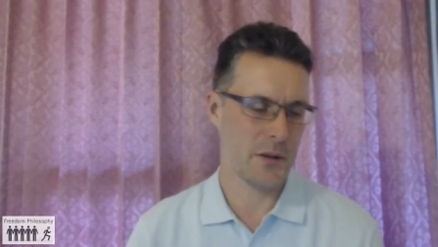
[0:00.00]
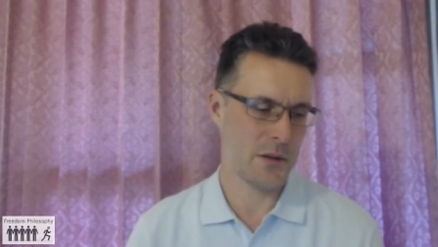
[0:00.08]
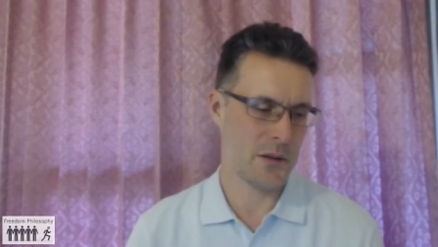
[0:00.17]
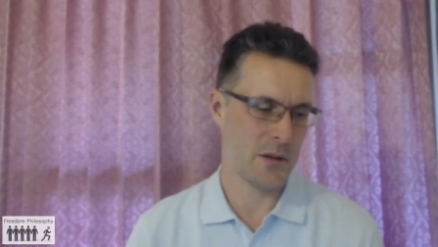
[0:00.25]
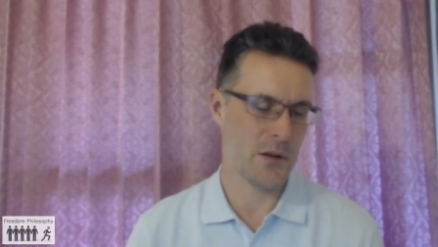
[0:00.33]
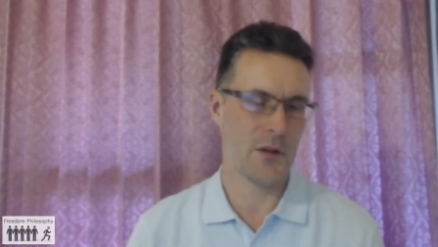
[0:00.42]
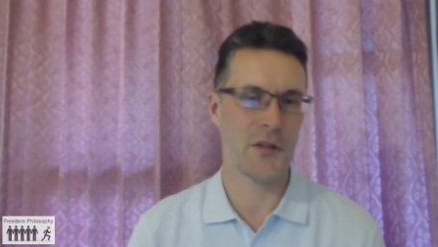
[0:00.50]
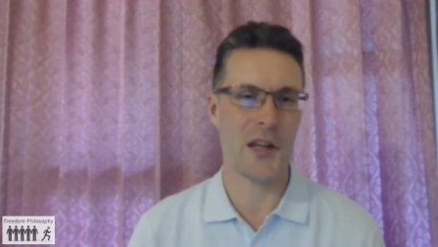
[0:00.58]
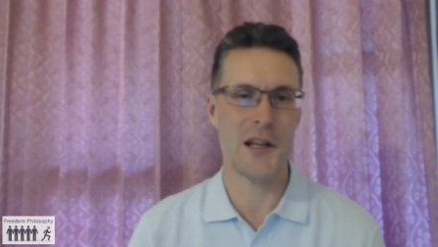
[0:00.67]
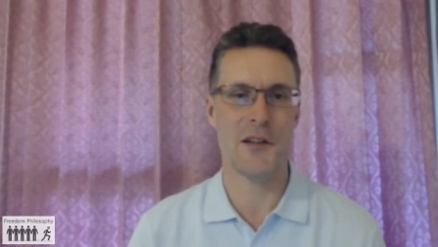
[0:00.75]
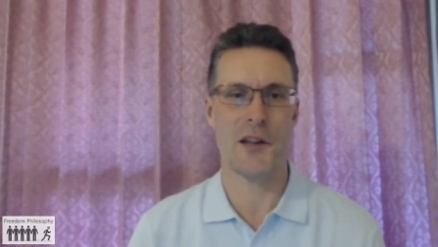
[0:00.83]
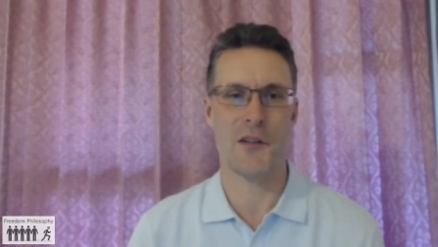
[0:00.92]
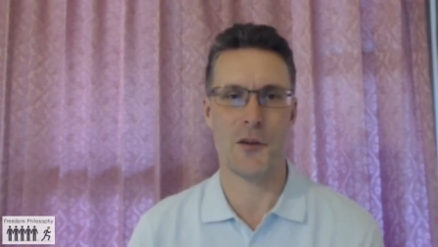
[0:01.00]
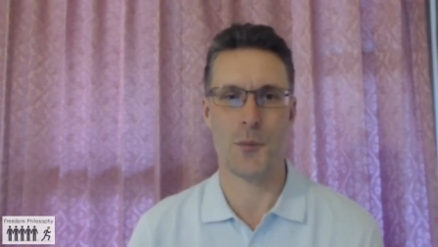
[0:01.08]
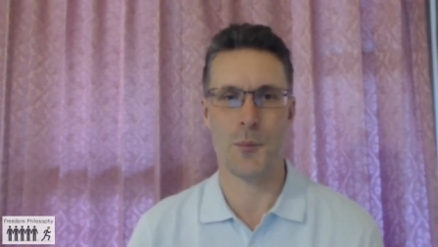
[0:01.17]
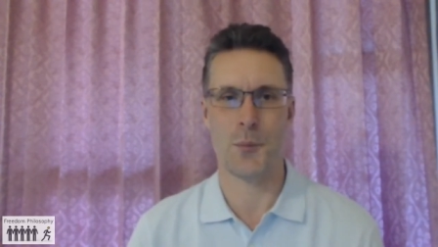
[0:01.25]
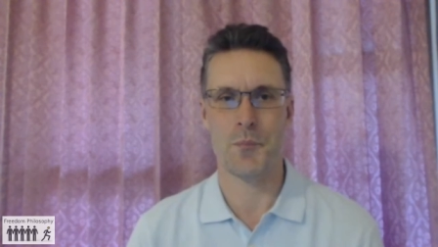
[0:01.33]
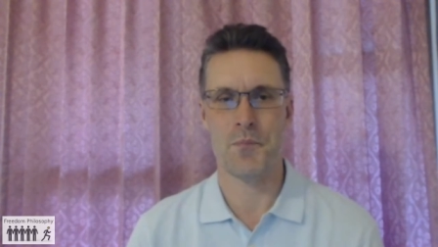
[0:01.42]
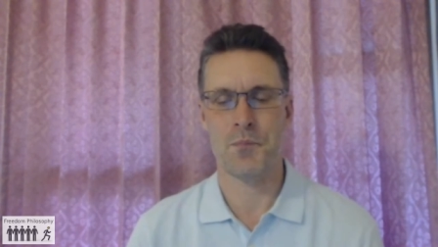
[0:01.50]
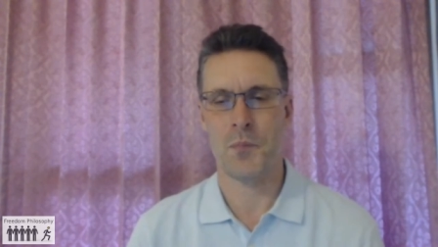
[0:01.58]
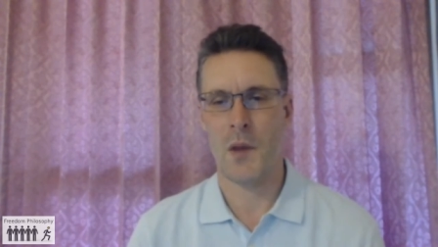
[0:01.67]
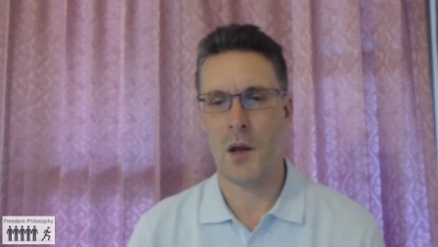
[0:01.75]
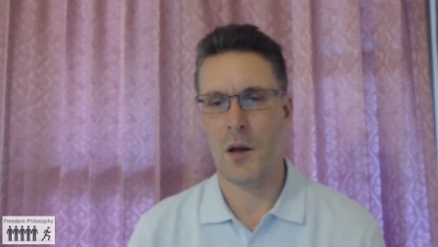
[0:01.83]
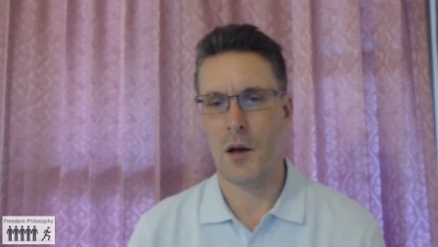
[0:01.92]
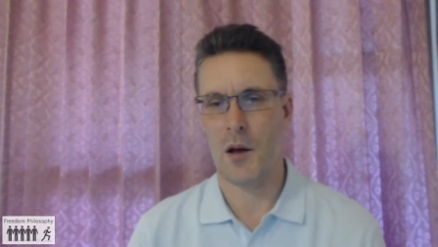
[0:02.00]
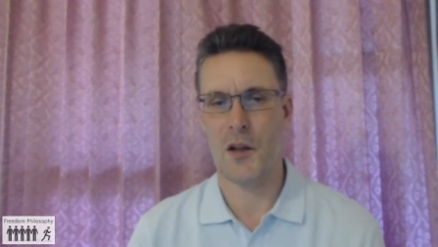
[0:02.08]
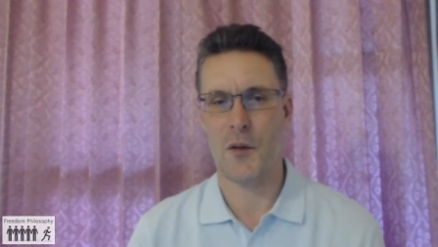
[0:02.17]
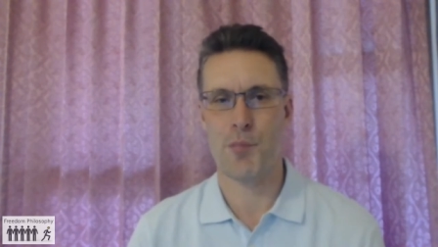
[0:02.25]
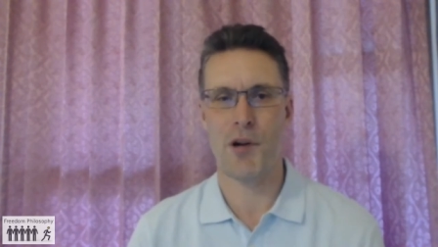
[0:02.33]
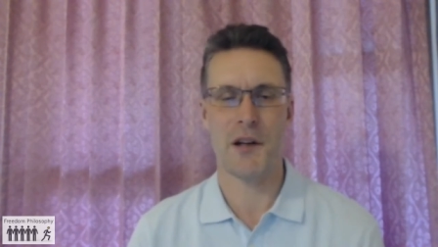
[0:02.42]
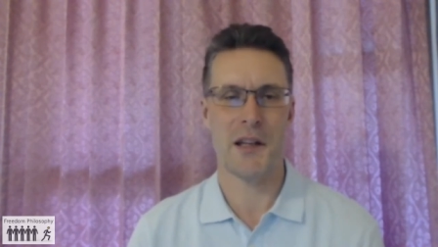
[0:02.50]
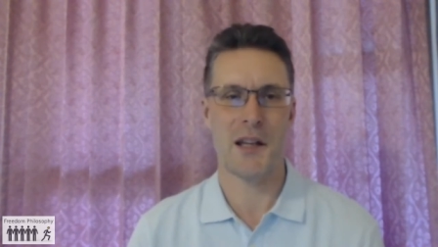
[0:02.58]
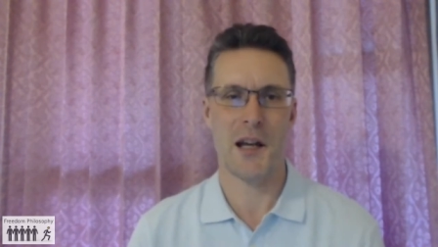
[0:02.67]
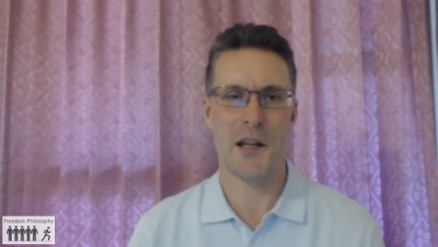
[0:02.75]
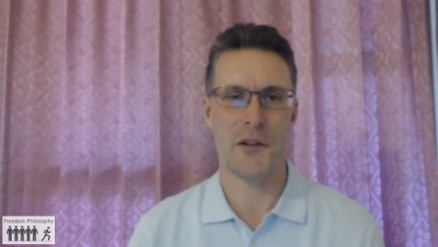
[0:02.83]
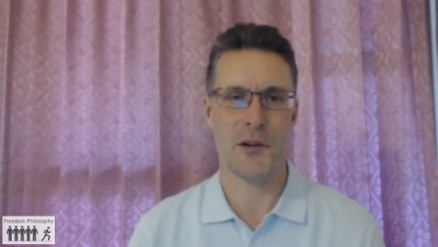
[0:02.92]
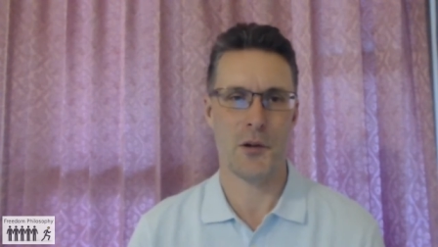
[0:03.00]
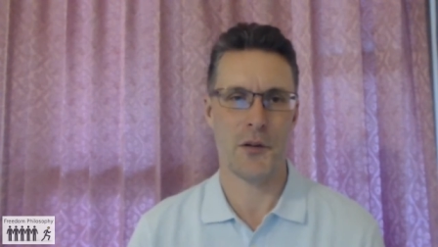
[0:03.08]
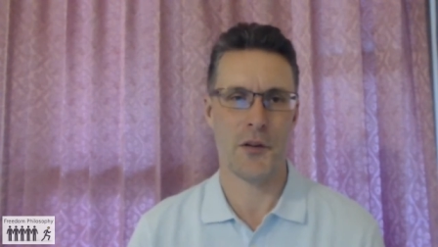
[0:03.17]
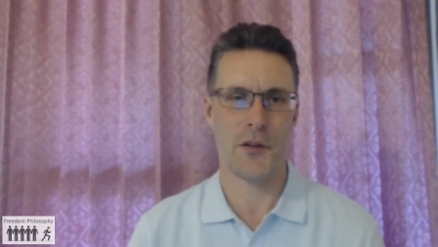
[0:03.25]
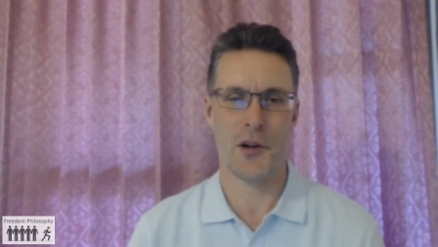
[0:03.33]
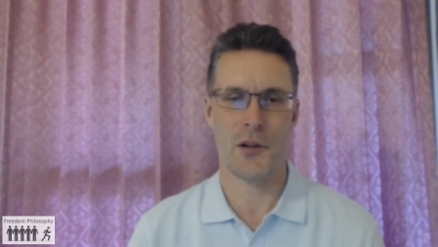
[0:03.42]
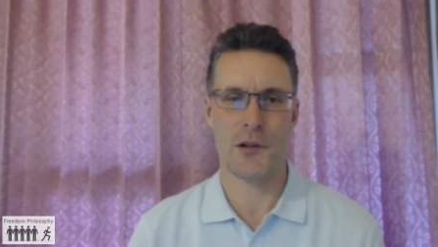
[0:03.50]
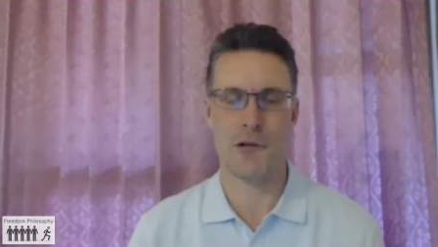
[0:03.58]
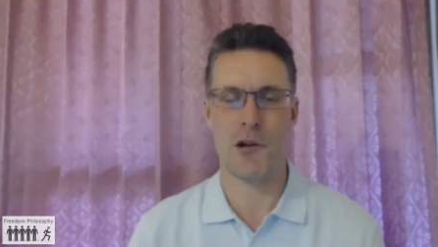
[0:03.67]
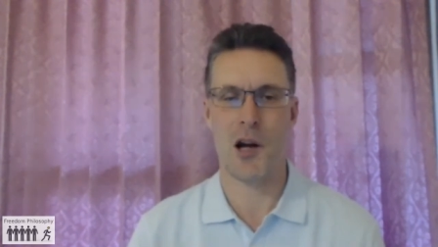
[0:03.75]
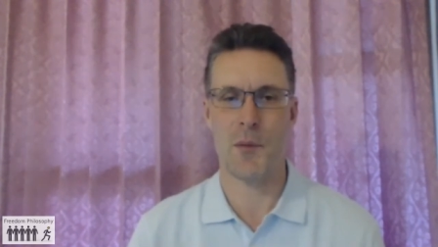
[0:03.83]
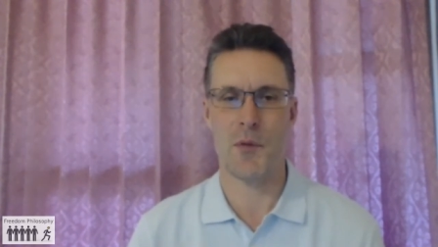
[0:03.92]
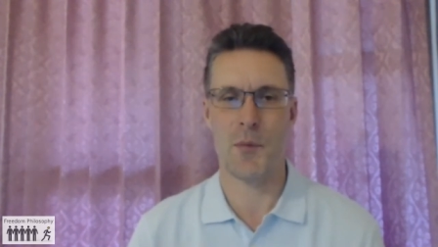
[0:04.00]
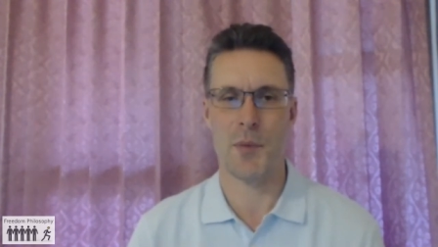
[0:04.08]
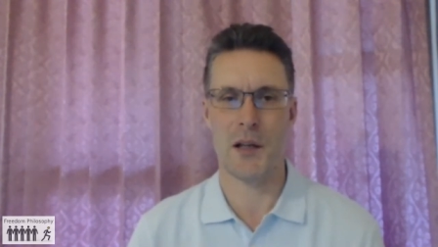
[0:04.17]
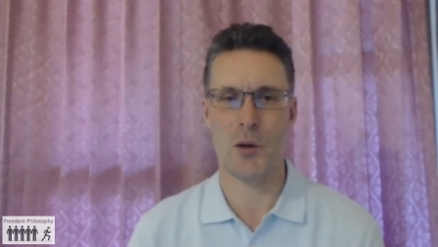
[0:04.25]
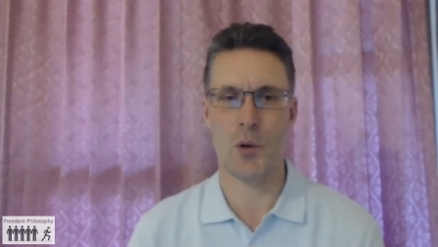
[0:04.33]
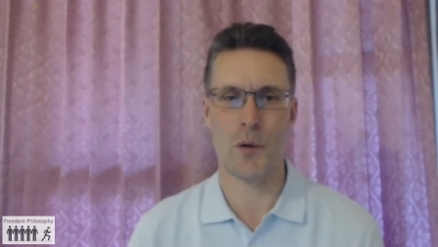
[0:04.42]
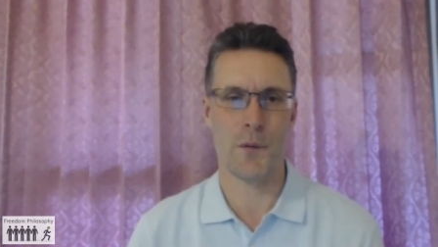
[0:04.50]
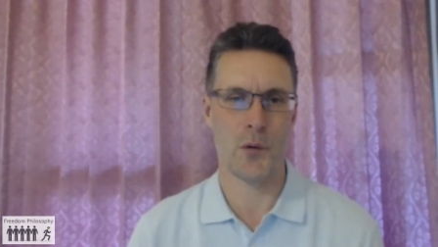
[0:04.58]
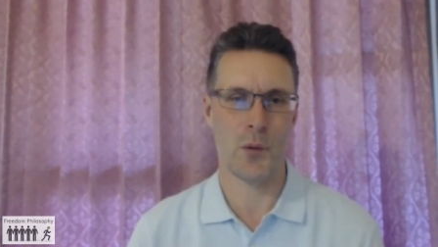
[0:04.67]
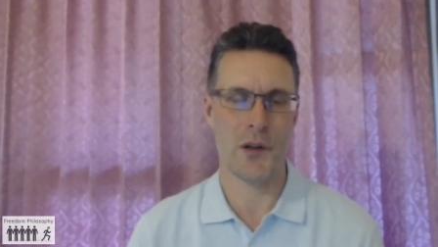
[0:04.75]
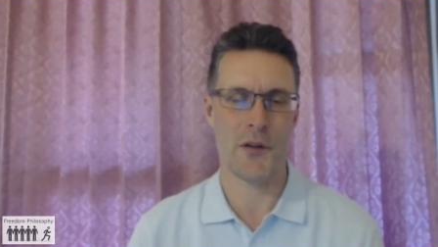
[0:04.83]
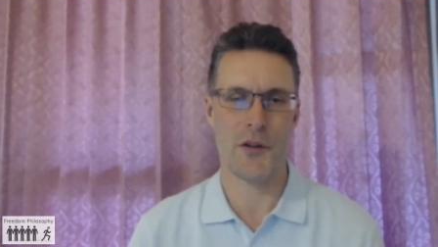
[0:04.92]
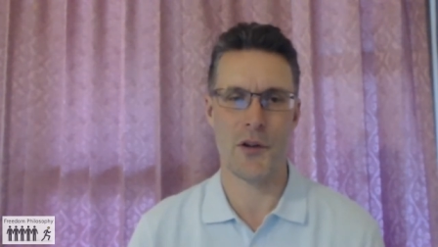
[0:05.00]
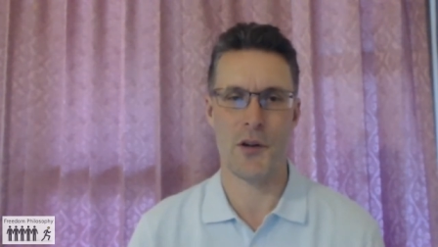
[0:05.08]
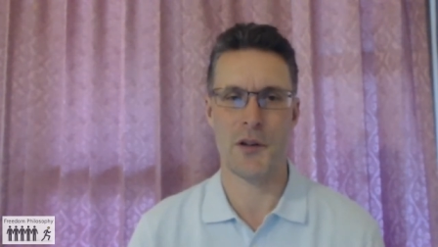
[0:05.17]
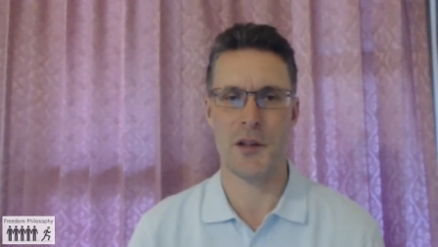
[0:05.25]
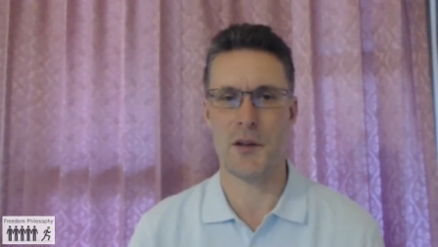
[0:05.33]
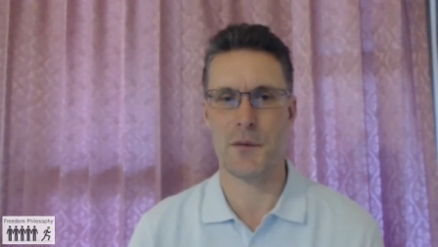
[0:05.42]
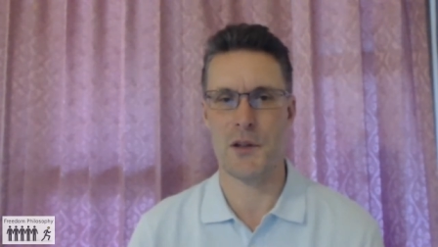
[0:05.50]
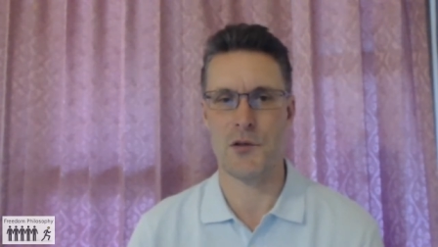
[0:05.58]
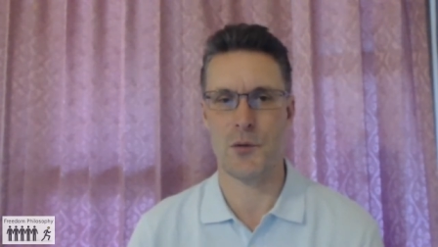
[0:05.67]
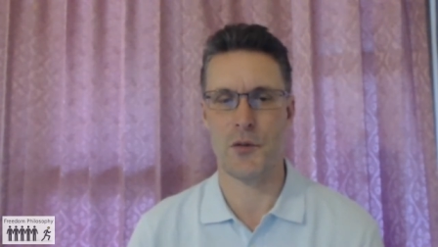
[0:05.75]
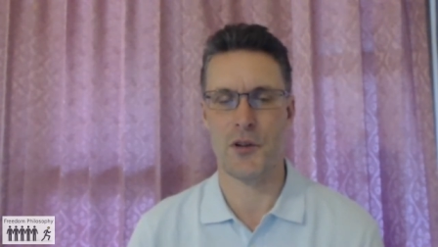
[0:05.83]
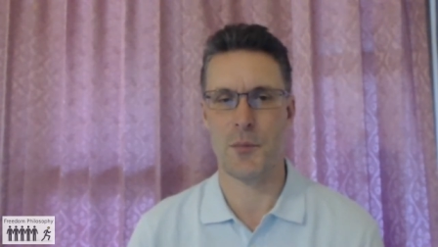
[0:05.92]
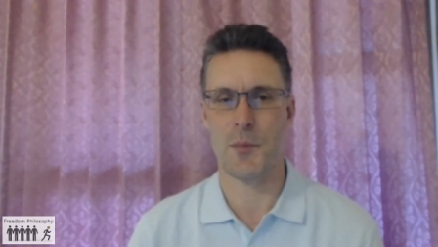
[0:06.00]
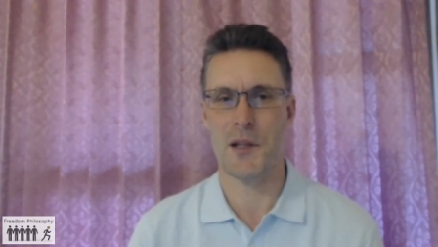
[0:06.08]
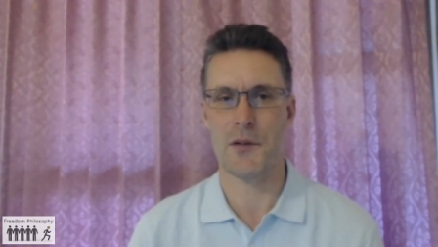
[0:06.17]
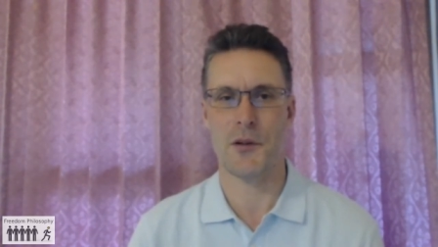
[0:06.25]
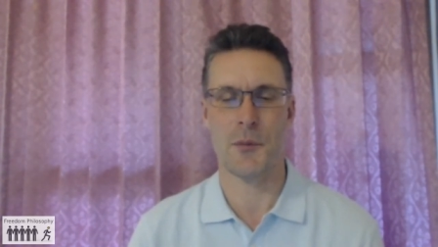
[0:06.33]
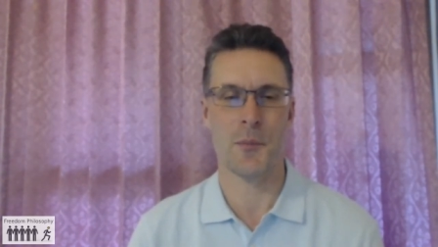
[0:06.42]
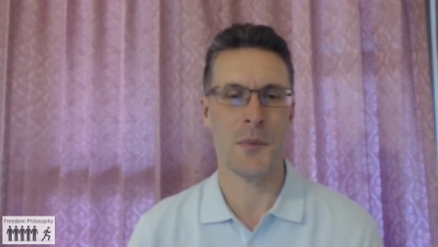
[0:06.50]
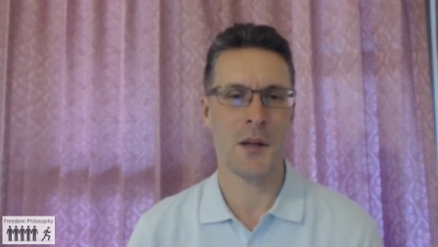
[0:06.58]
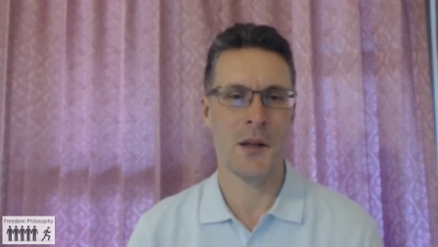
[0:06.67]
uh, statism uh, is predicated on certain crimes being lawful when certain individuals commit them.